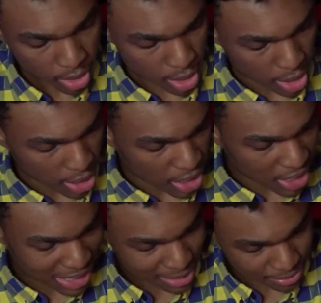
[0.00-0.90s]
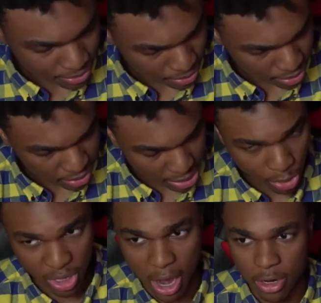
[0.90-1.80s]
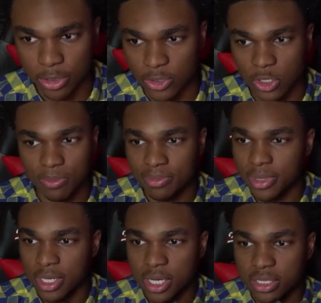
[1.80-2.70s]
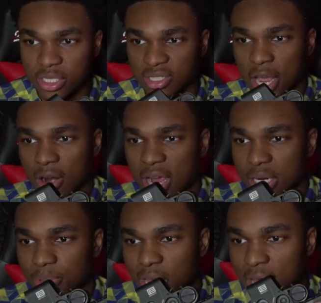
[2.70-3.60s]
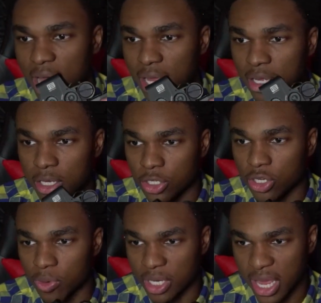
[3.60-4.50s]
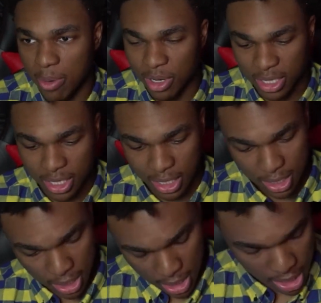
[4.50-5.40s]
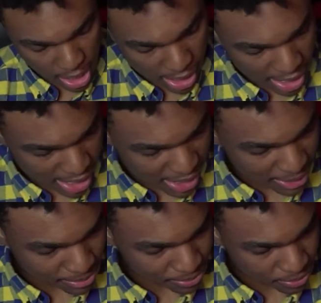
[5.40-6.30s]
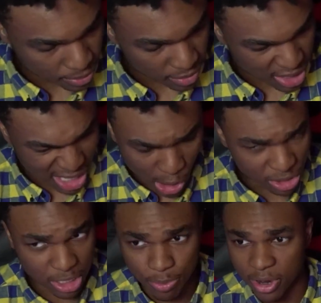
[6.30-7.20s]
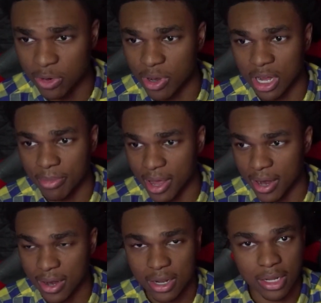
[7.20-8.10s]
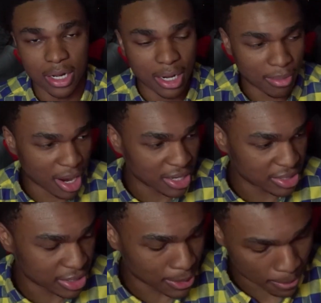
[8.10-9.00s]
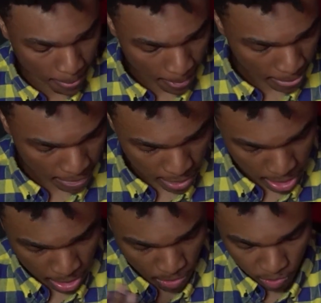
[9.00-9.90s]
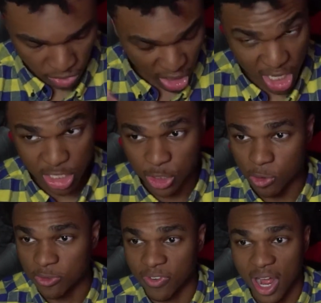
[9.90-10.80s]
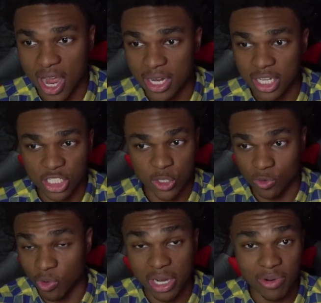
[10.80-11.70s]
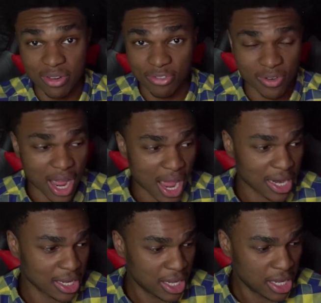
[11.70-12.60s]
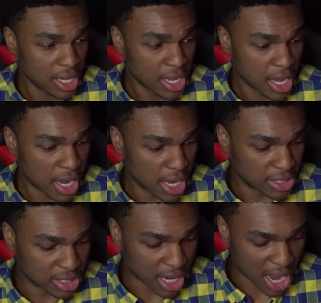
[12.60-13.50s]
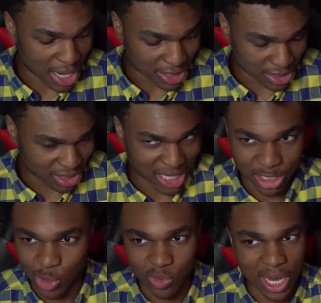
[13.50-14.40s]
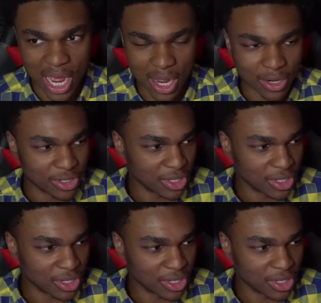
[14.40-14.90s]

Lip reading: The bolt carrier group, just standard IWI, what came with it. It holds up pretty well, man. Honestly, the gun shoots fine. It shoots really flat. It's not too loud,